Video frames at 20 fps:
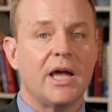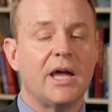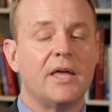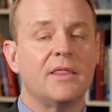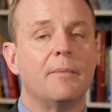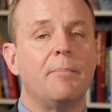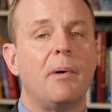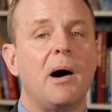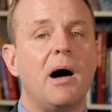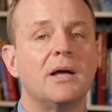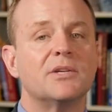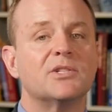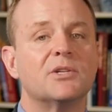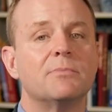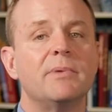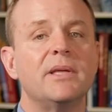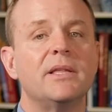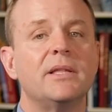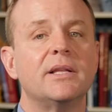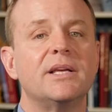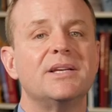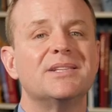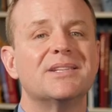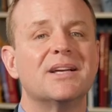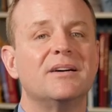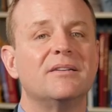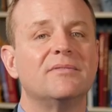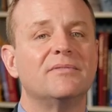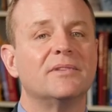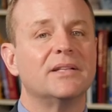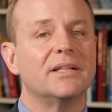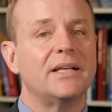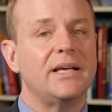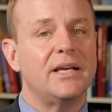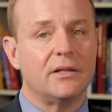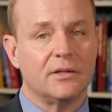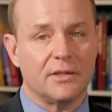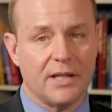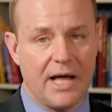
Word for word: and the possibilities of legal